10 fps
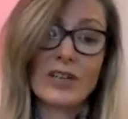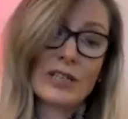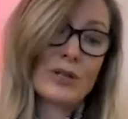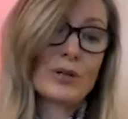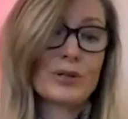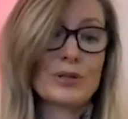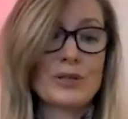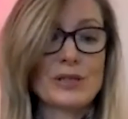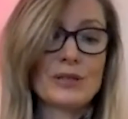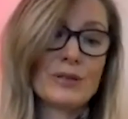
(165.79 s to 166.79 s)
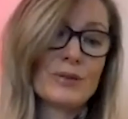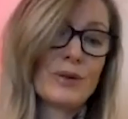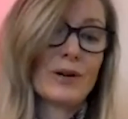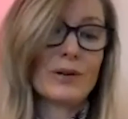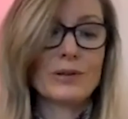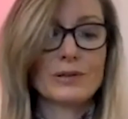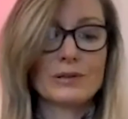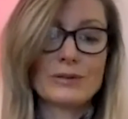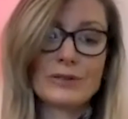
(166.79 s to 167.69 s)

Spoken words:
You're too old,